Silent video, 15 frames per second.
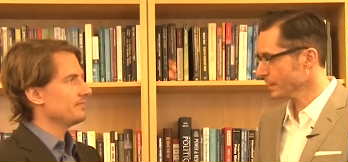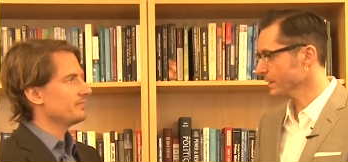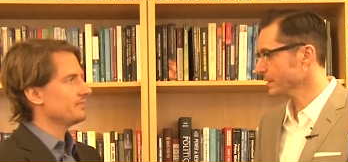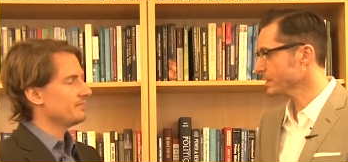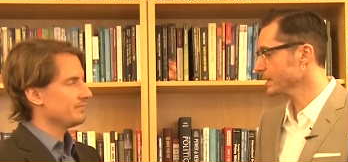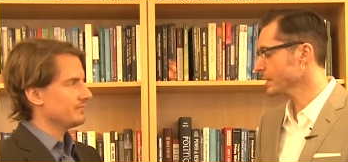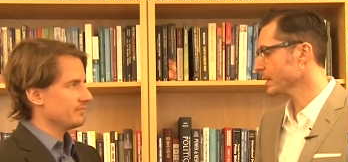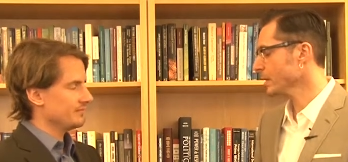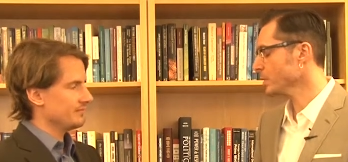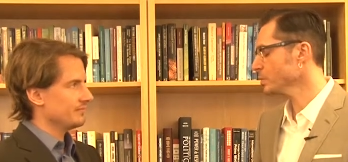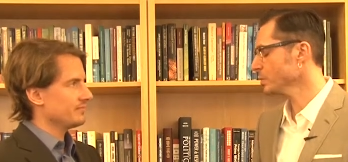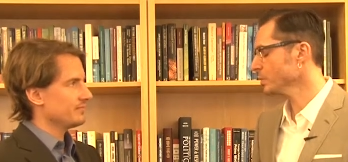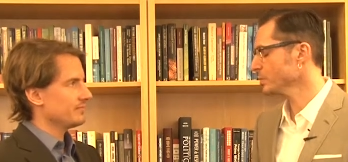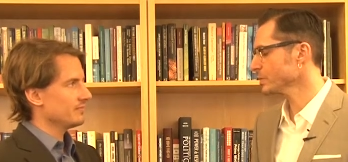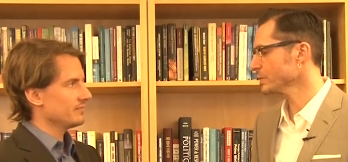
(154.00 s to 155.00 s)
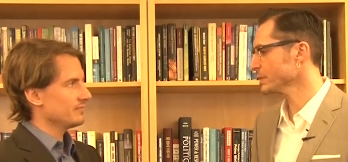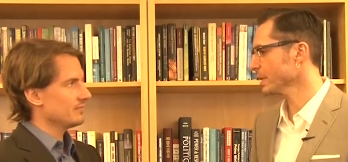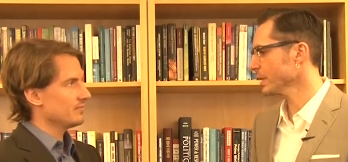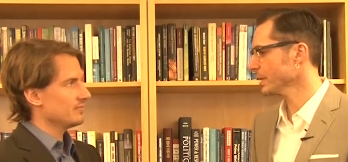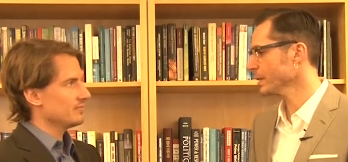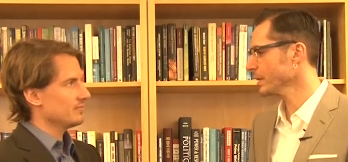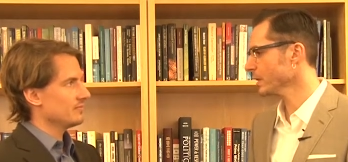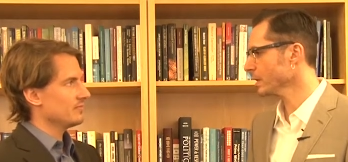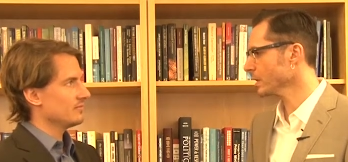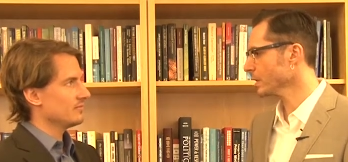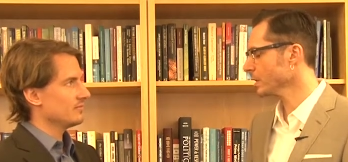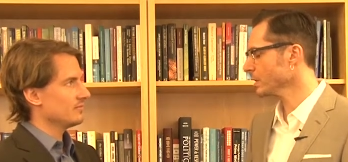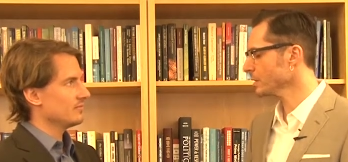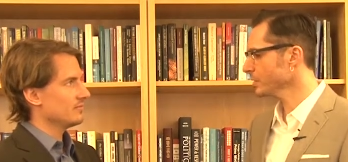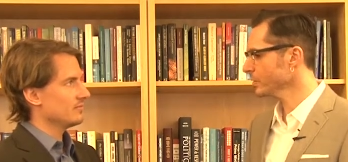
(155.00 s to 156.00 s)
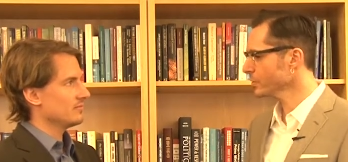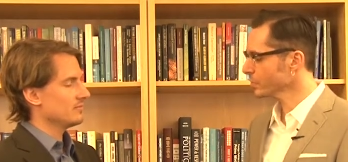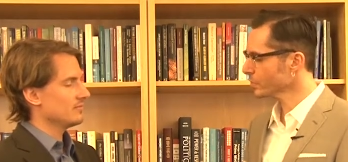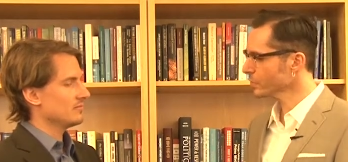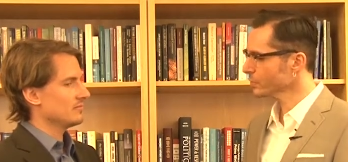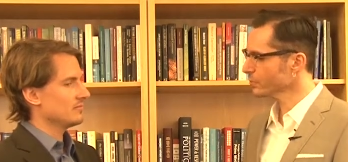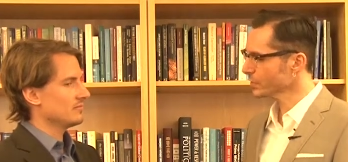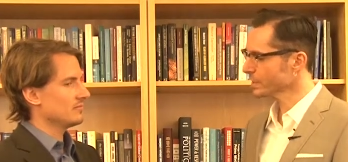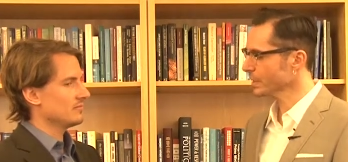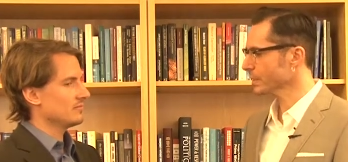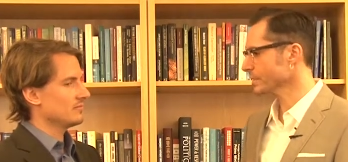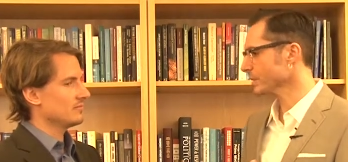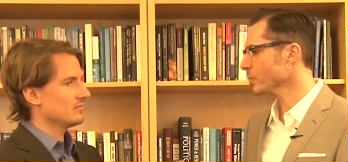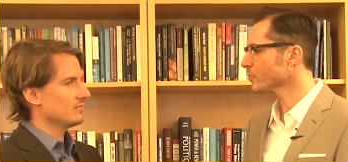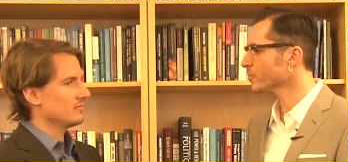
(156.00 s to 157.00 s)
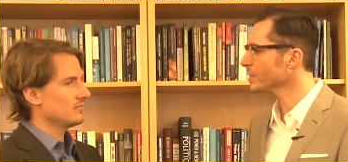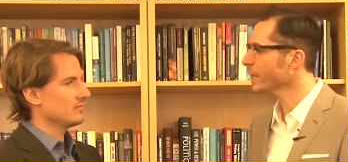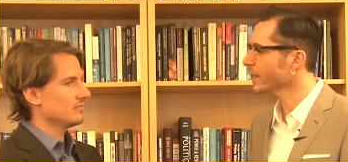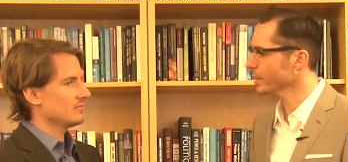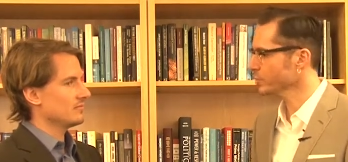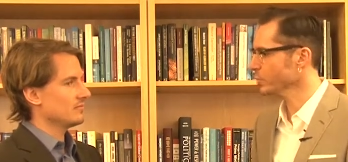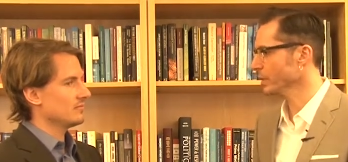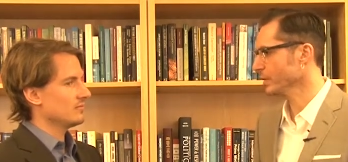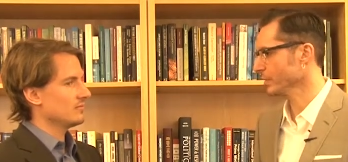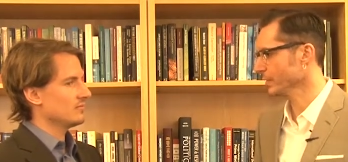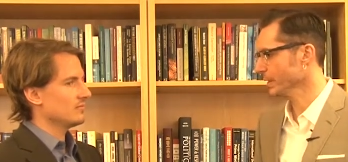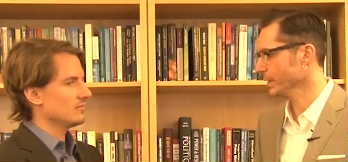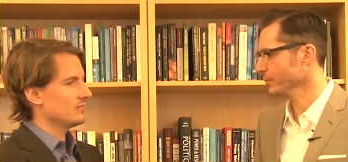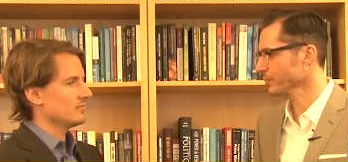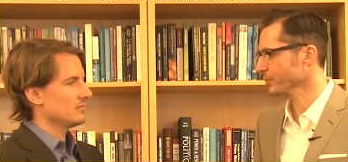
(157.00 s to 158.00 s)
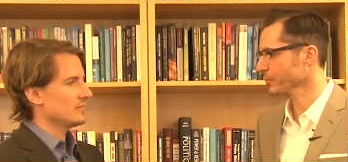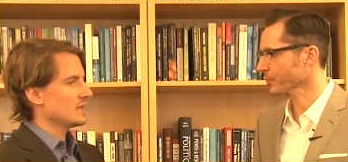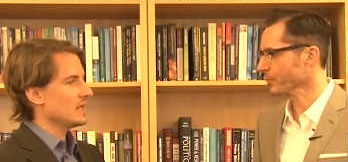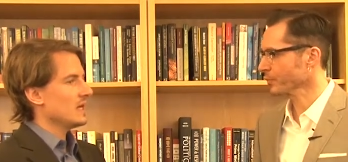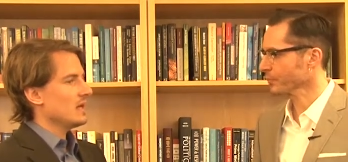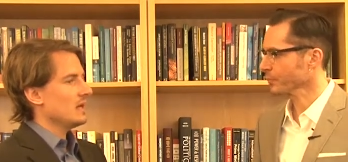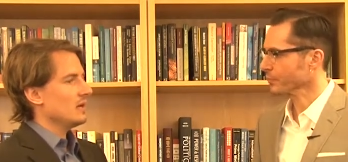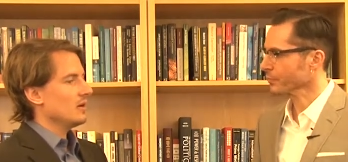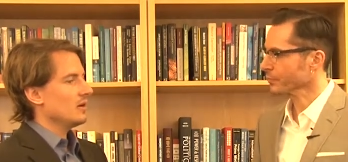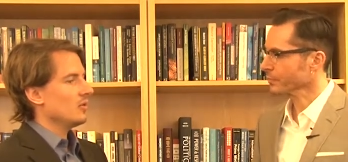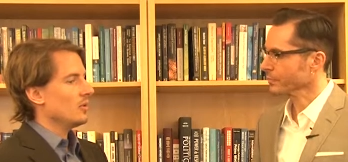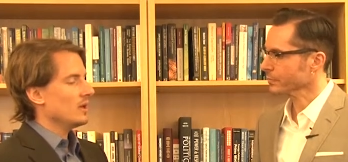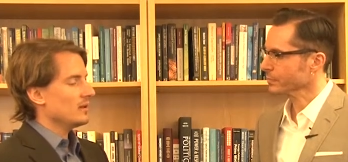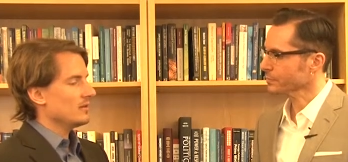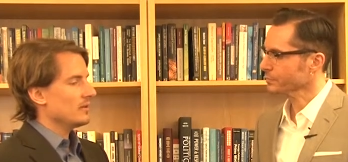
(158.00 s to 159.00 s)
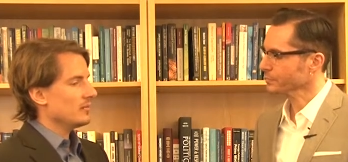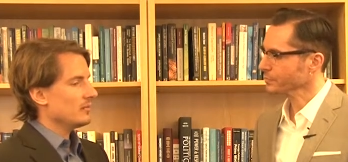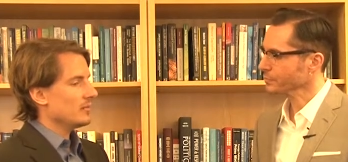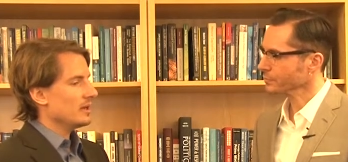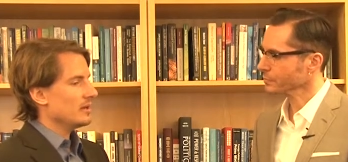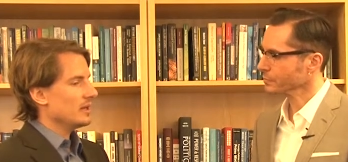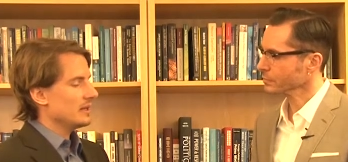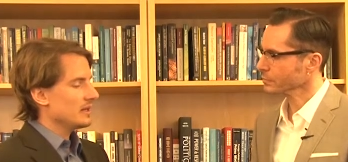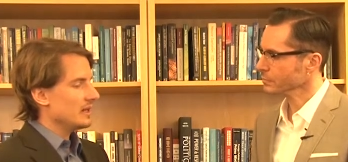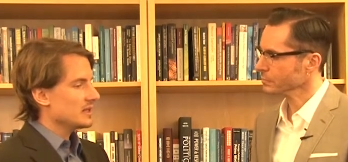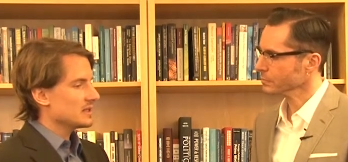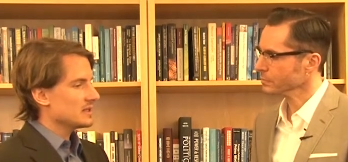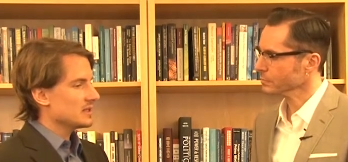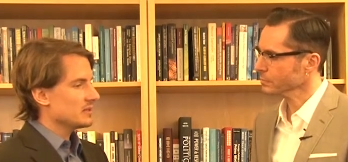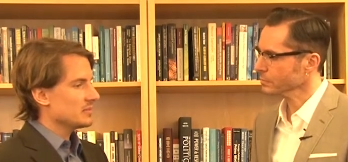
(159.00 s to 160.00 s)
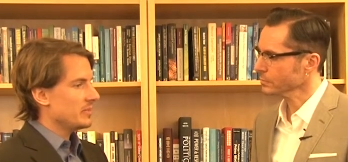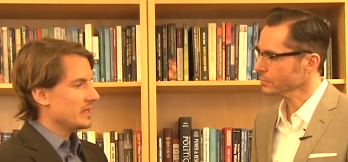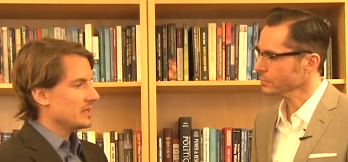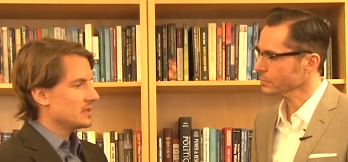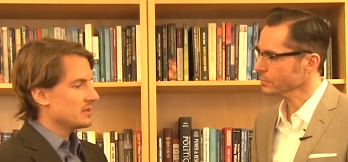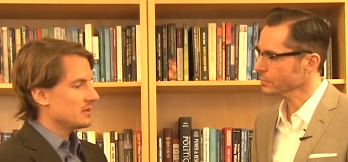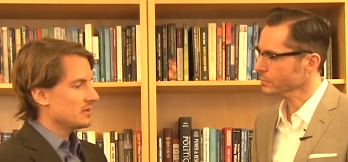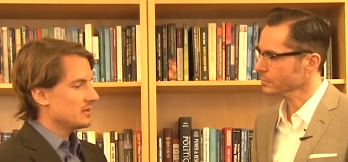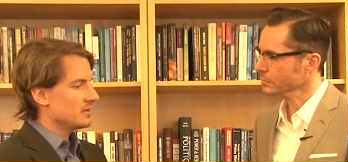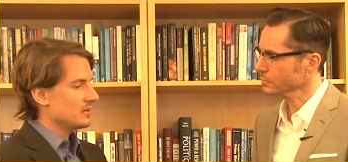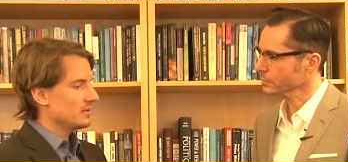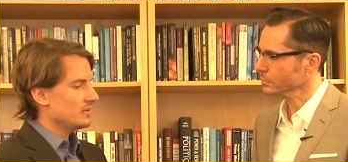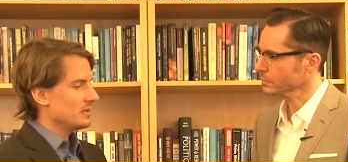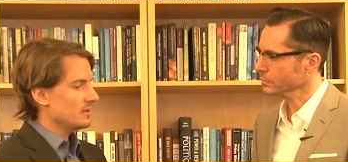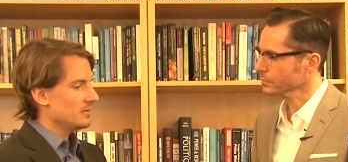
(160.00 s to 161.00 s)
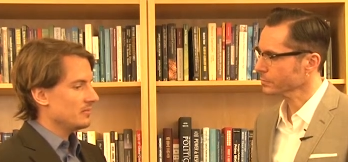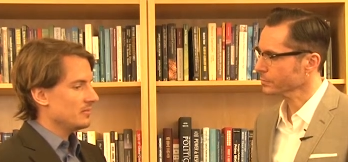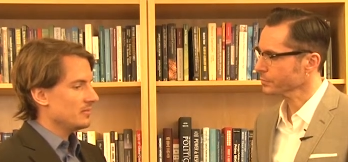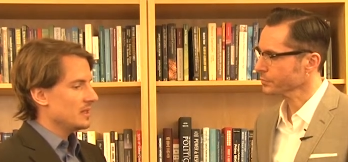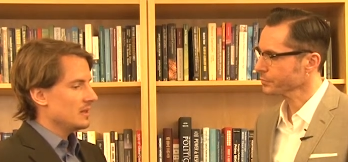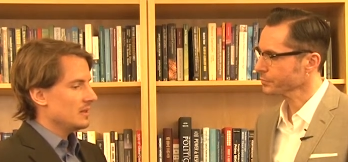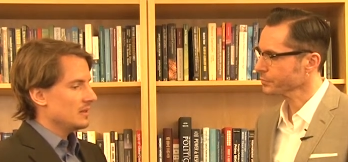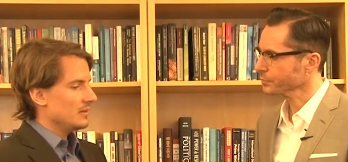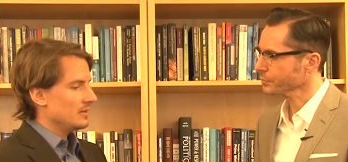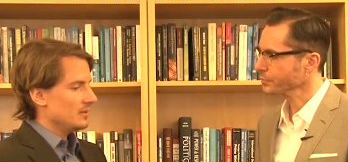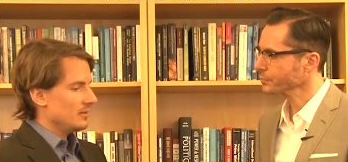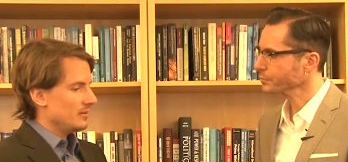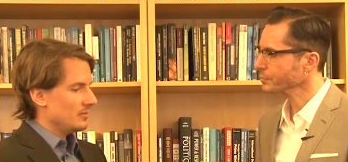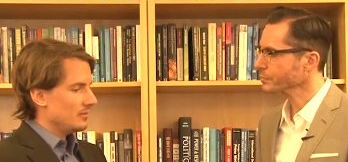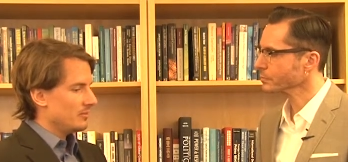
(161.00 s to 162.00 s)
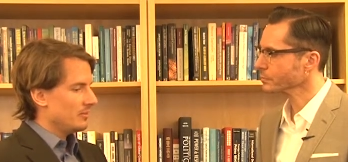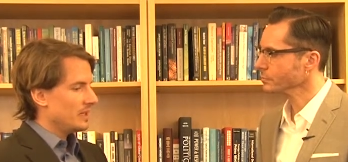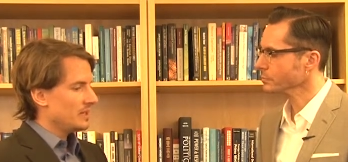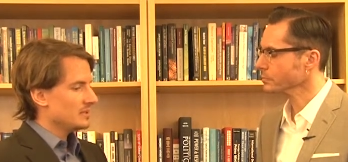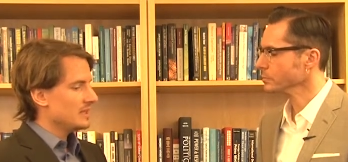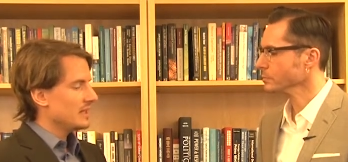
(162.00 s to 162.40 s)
Speaker 1: And uh, how would you say are your results? How reliable are they? Well, my analysis
Speaker 2: is based on a um, big